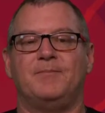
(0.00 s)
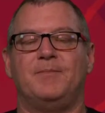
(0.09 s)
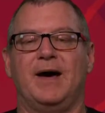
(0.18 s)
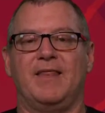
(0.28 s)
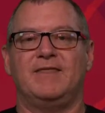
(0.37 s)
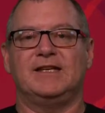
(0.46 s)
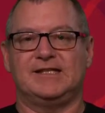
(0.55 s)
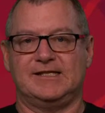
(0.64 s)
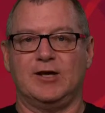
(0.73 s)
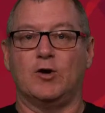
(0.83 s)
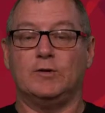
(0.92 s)
but this is
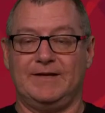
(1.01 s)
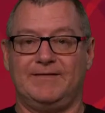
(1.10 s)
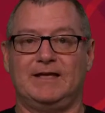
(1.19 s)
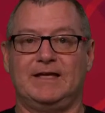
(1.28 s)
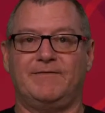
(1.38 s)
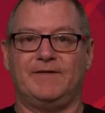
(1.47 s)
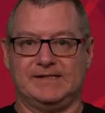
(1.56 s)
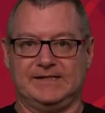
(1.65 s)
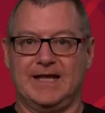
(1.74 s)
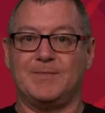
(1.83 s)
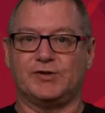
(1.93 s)
the only
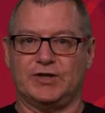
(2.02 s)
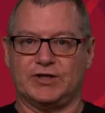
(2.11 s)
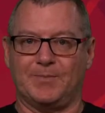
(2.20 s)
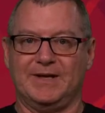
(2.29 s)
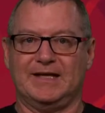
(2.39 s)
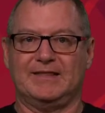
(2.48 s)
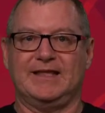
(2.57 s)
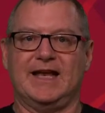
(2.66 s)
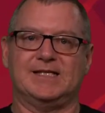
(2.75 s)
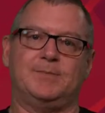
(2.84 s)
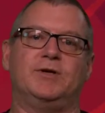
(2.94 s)
chemistry topic that
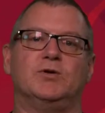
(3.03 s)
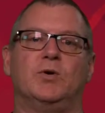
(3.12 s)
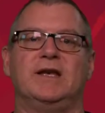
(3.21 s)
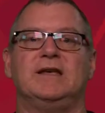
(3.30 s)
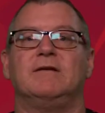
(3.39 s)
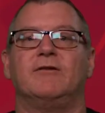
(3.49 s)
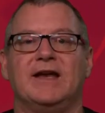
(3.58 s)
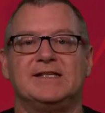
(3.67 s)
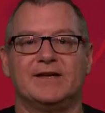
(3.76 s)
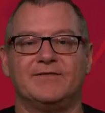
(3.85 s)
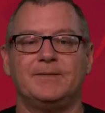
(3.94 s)
has to be taught in grade
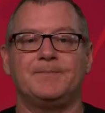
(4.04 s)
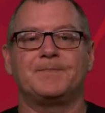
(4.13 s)
7.